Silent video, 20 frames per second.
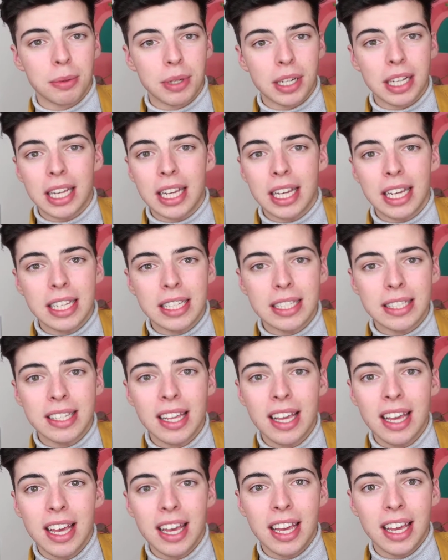what it is.
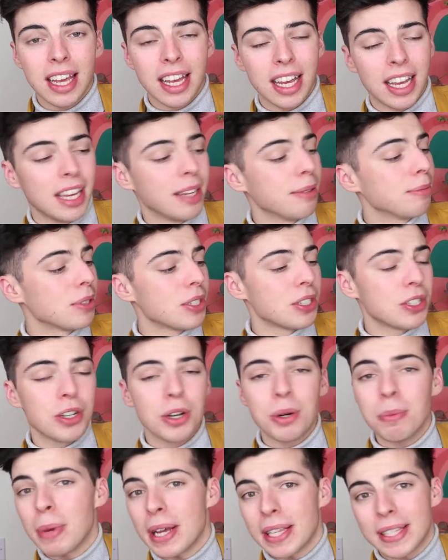There's no
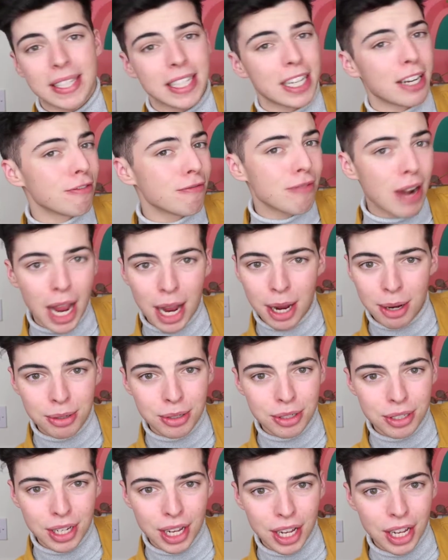messing
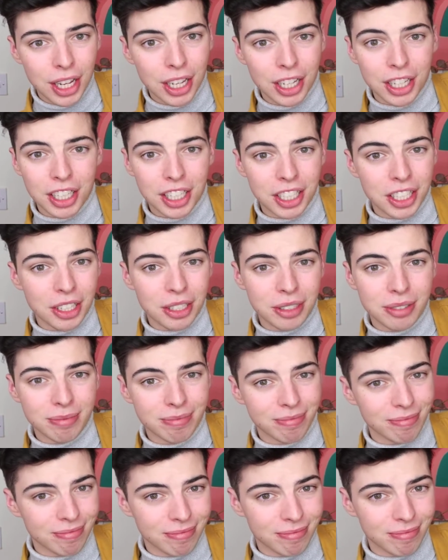around. You know,